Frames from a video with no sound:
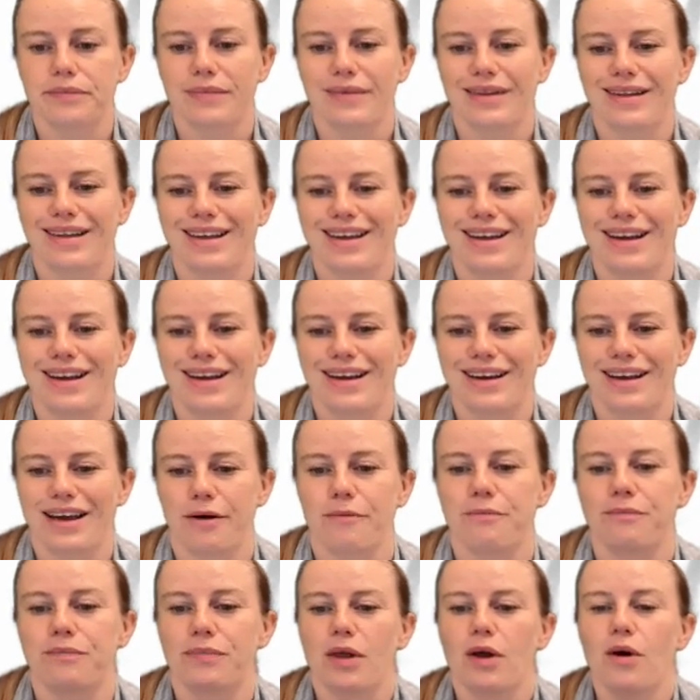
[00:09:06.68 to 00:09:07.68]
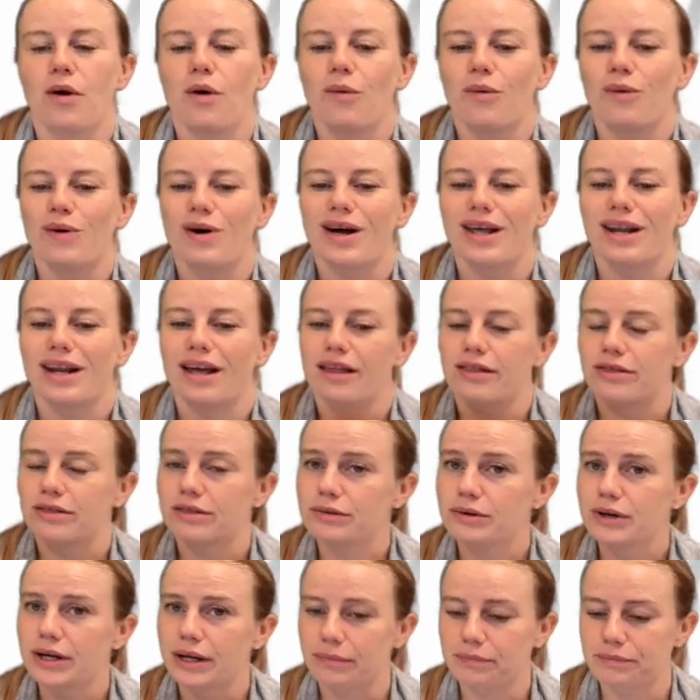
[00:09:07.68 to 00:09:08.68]
Okay, 1 and 3.
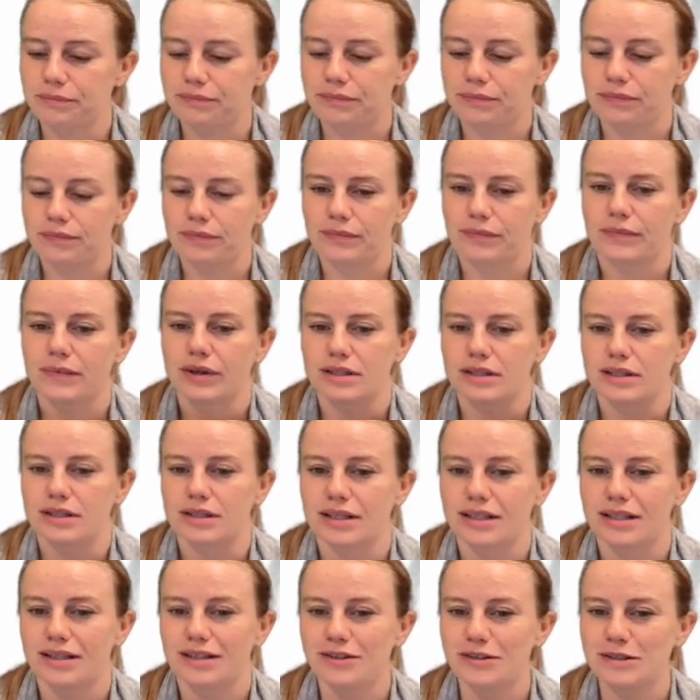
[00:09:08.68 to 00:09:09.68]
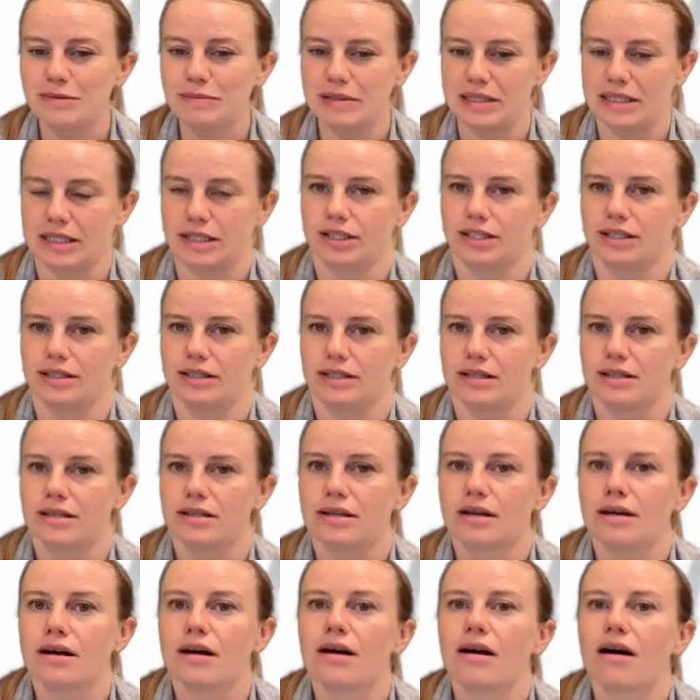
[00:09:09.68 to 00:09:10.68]
Let's look at those positions.
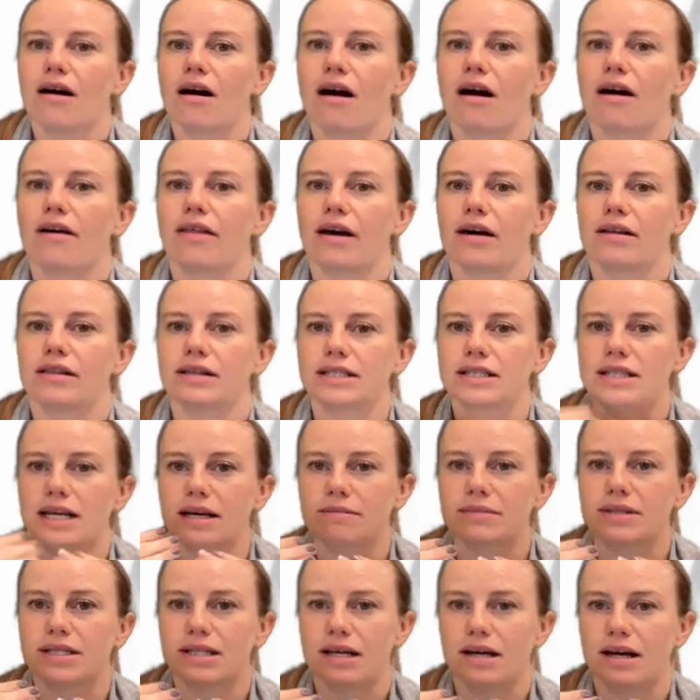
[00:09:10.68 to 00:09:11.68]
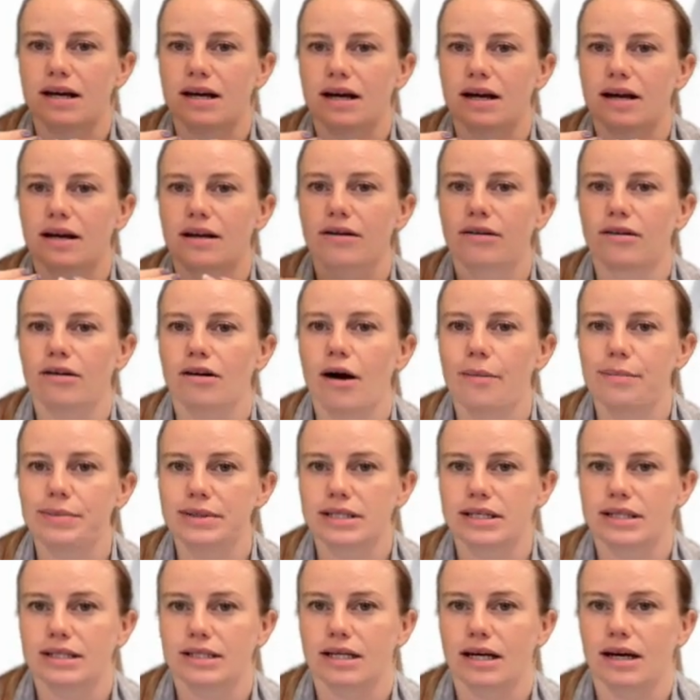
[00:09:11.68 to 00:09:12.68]
Are they on the same side or opposite
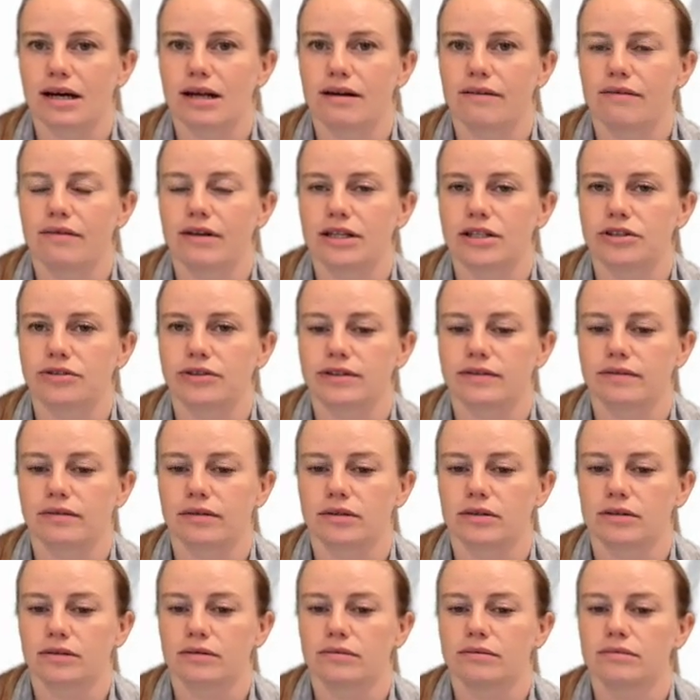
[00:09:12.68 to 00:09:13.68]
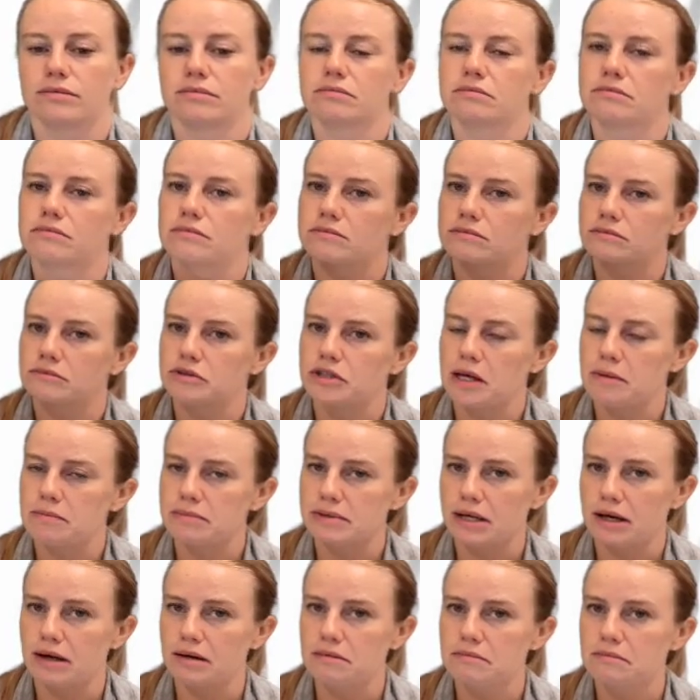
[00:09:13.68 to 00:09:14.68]
side of that transversal? Same side.
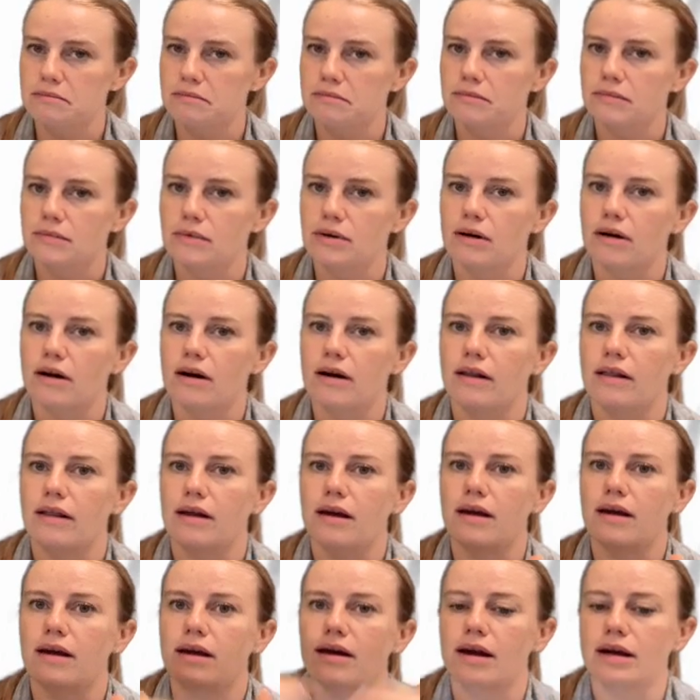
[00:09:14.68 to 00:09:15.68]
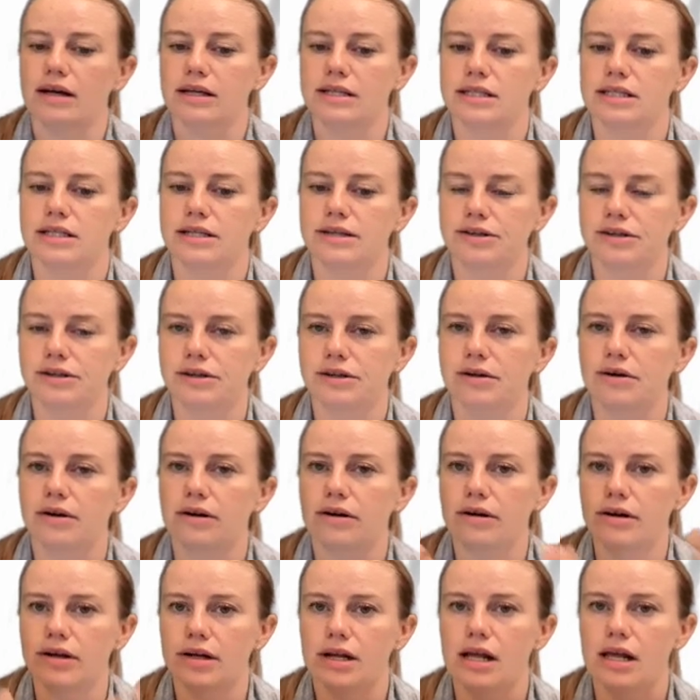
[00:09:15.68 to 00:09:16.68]
Are they exterior or
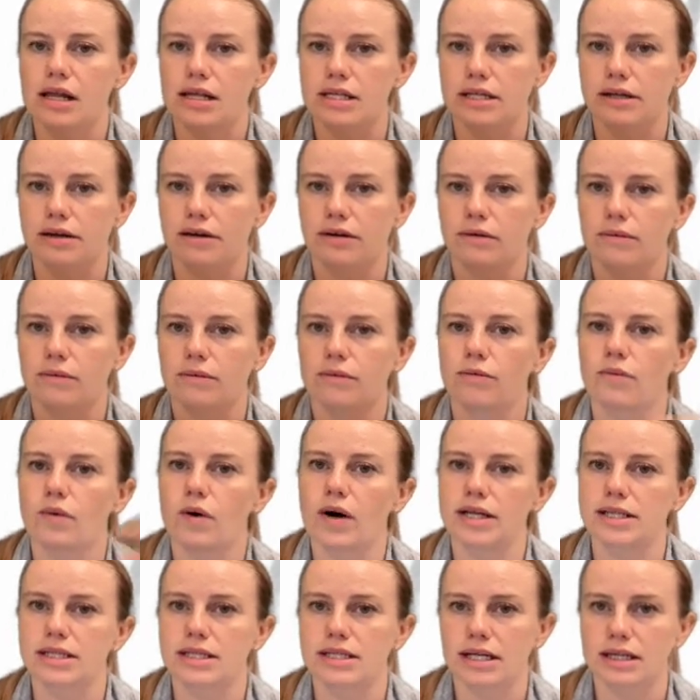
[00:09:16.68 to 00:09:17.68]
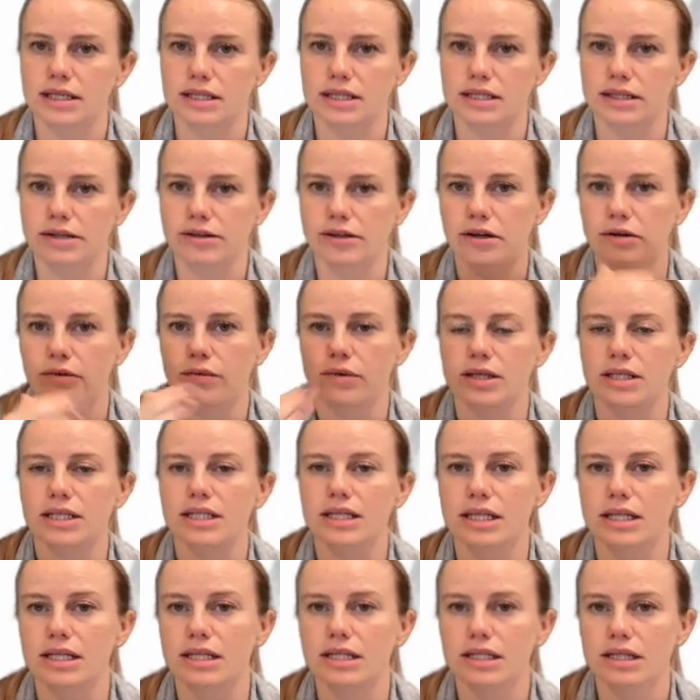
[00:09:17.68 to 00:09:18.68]
interior? One's exterior, one's
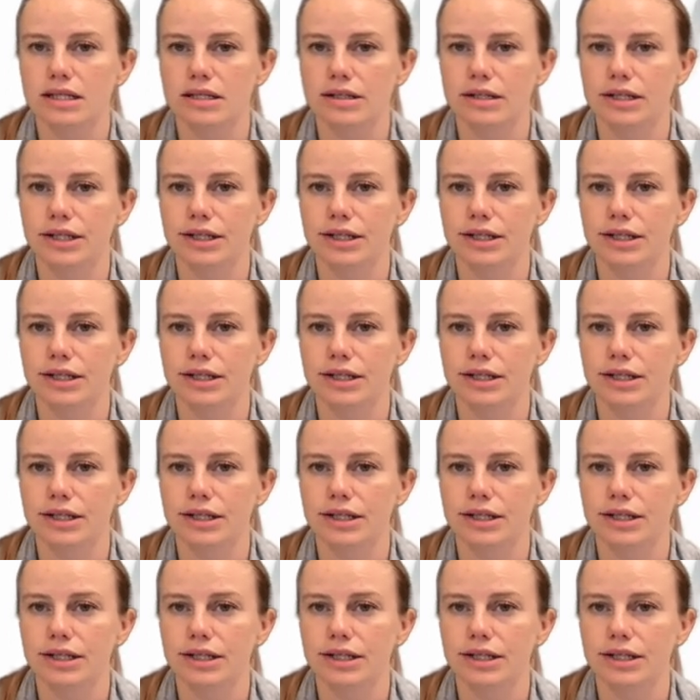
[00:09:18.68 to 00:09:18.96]
interior.